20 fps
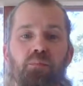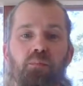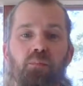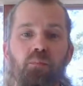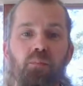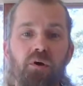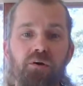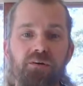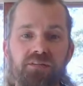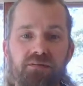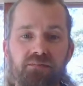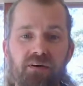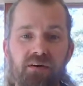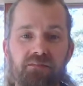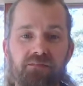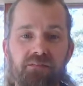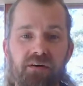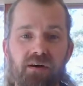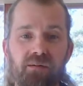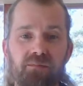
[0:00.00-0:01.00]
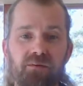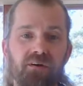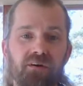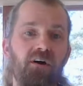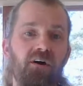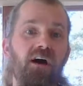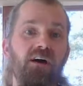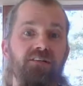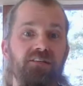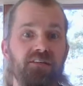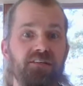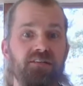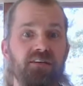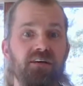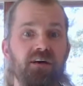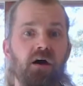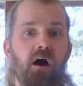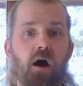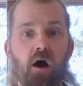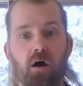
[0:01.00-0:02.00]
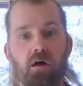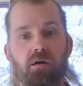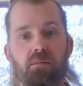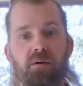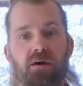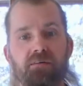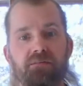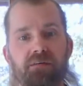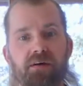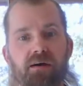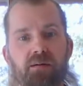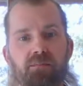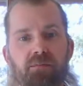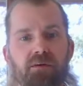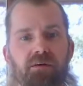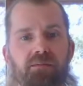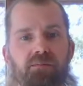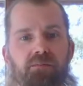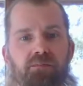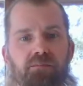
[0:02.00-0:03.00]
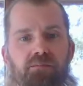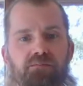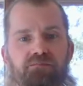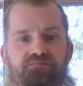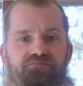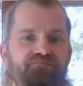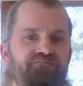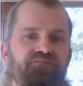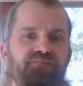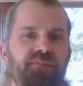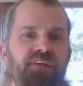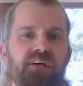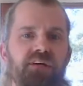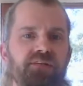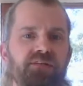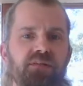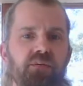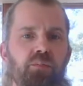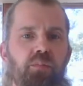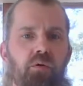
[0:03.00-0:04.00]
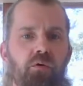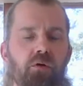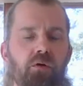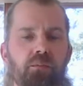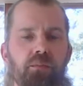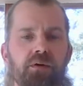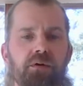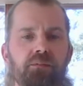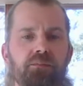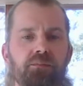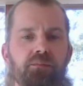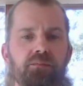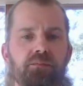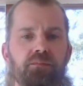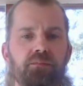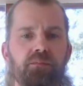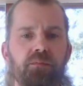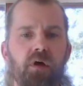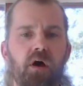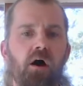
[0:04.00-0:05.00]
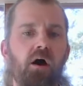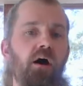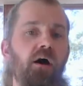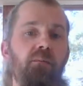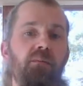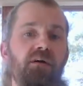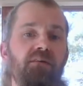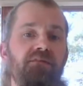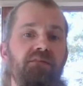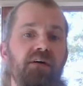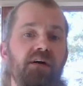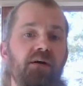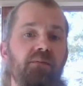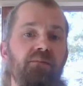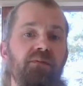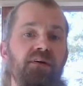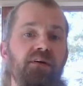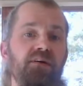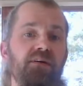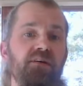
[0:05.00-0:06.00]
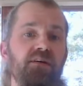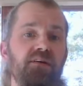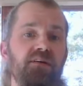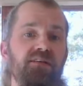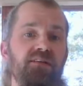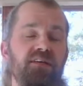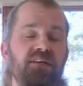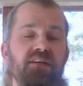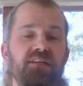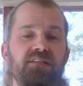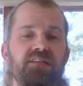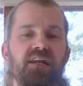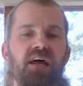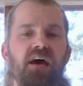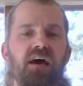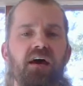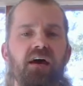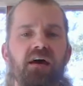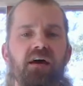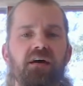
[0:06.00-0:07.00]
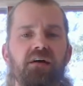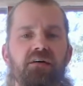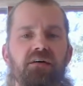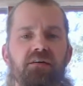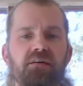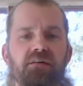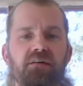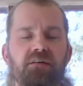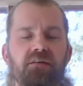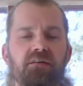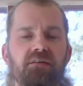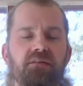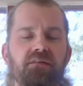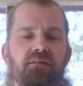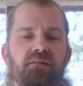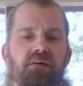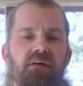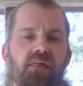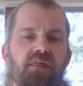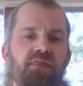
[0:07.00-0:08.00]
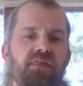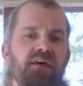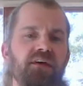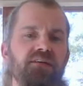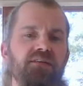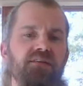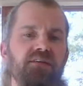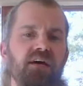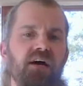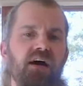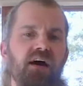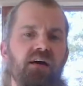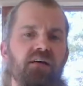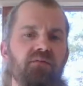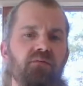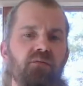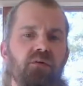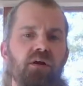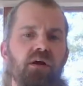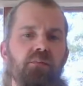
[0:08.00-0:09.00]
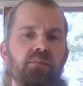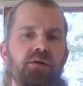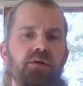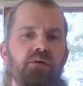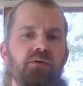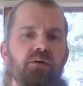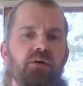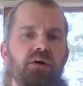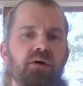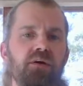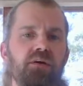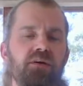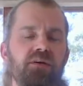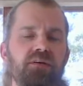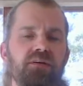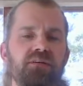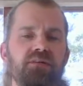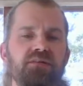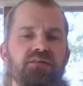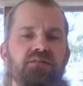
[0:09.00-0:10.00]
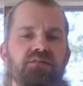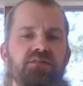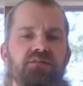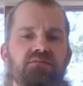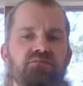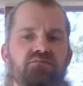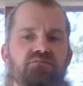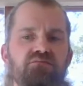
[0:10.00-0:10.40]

Most of my family, I should say all of my family, didn't support me. All of my family to this day thinks that what I'm doing is